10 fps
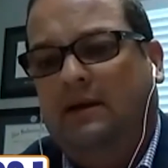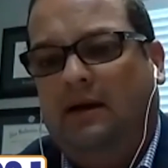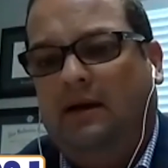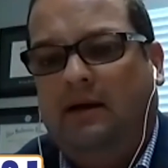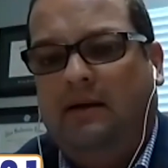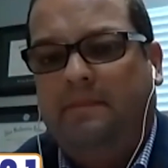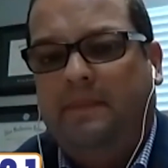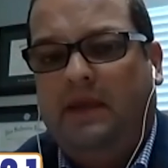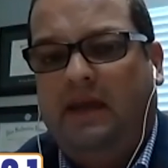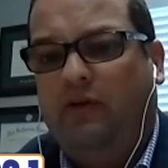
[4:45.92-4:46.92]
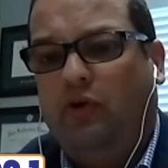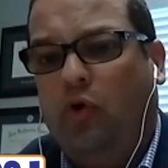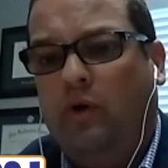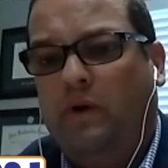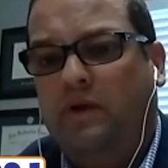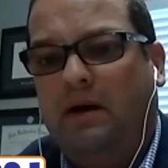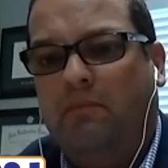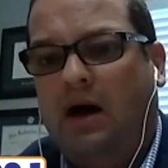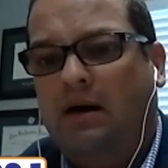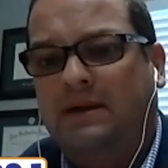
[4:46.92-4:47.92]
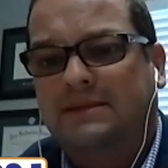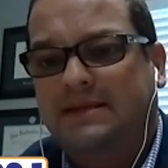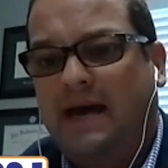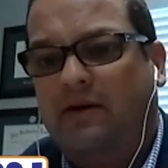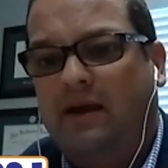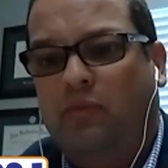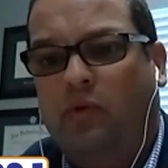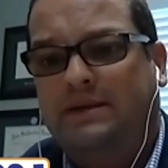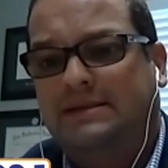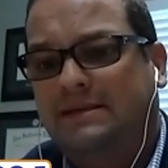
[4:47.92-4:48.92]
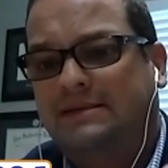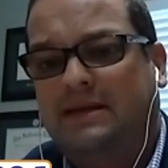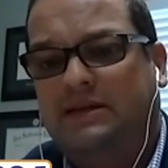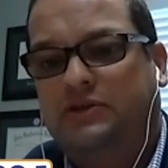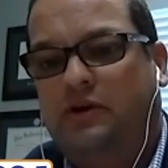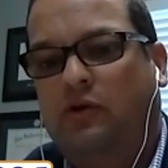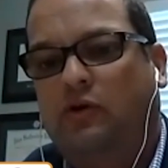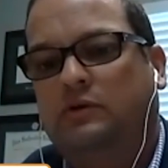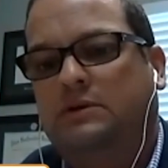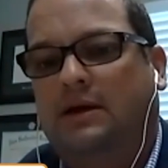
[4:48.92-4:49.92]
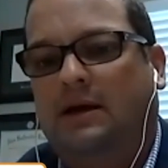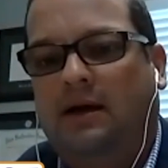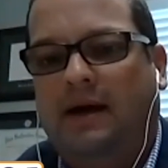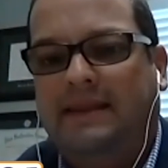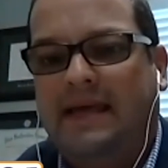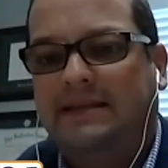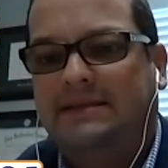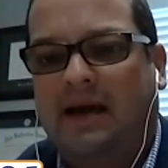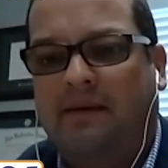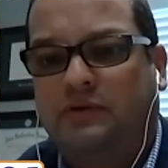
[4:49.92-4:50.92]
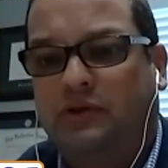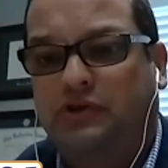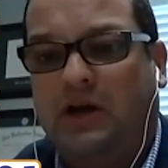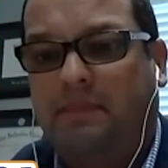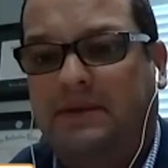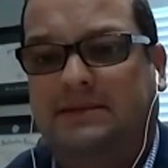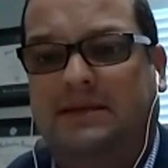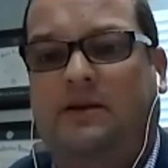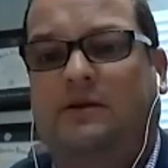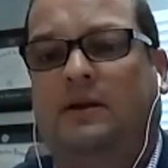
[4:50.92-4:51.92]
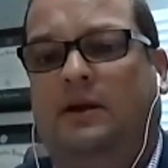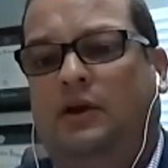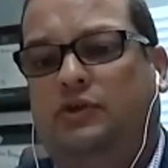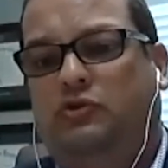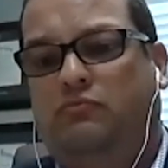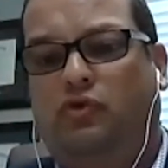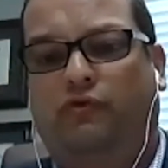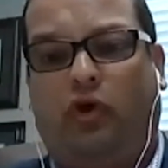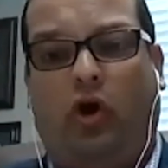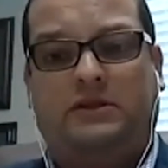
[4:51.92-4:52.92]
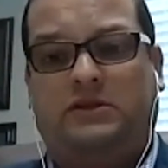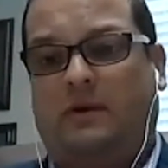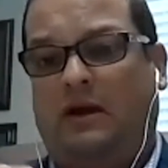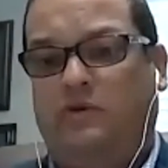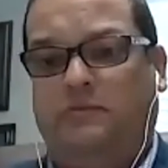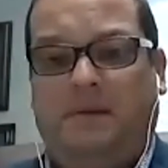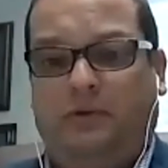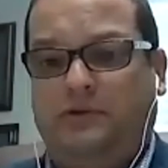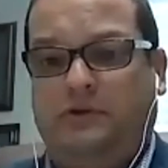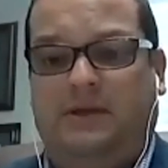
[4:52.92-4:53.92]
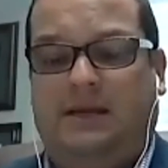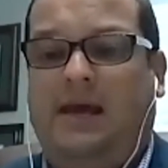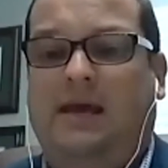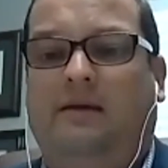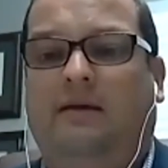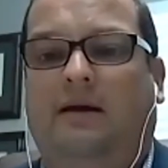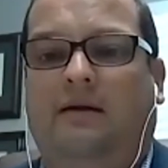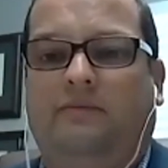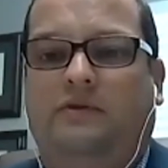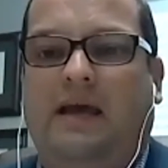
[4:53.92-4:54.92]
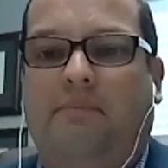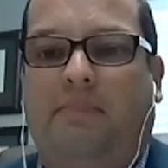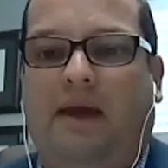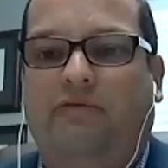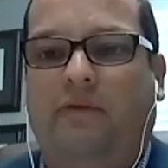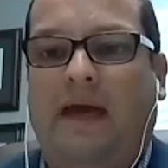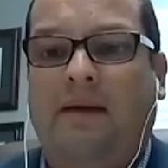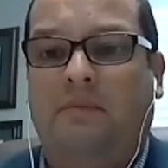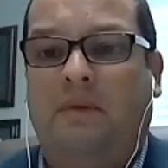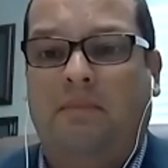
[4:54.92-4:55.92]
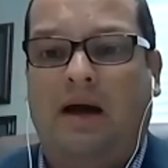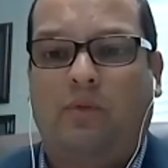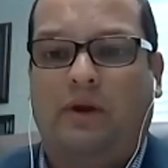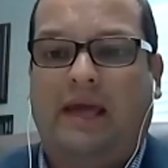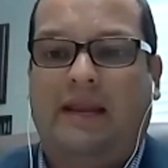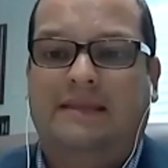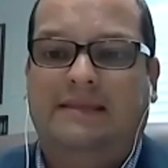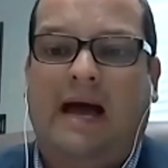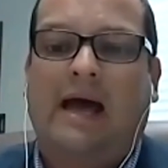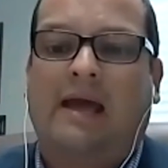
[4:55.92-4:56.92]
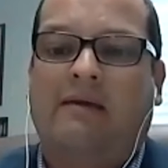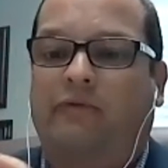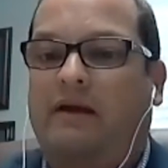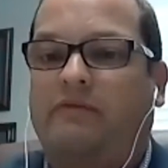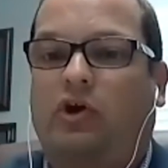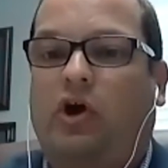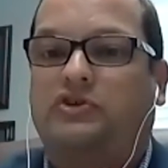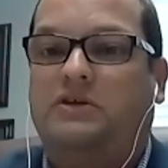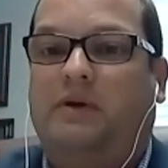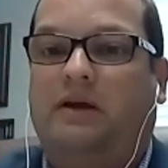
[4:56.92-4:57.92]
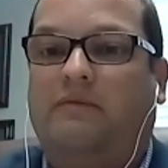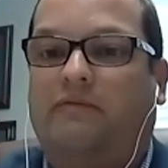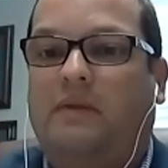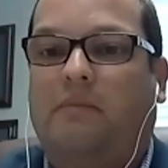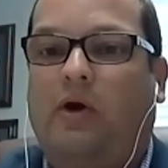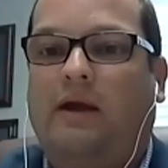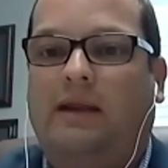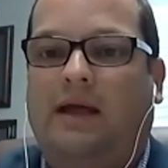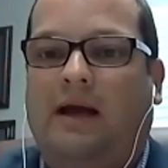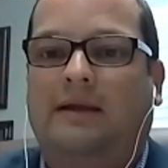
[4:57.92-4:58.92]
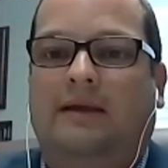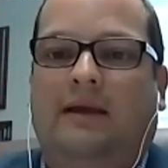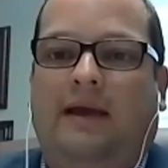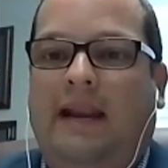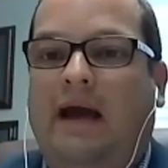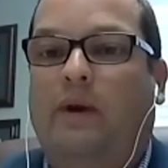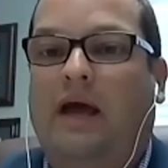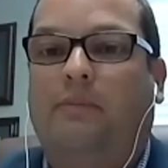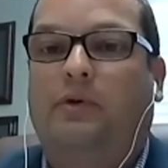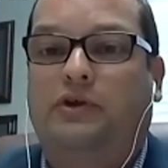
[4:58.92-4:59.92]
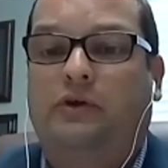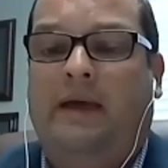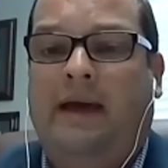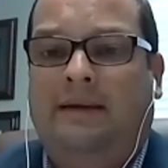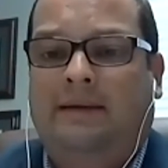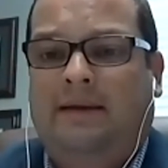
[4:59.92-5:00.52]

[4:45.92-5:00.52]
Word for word: uh, even going with my mom on Saturday mornings as a six year old uh, at that time to the shopping center to move carts around, which people do today uh, to get paid for that. But my mom would get a dime for every cart she picked up from the parking lot. Mm. And I would help her do that.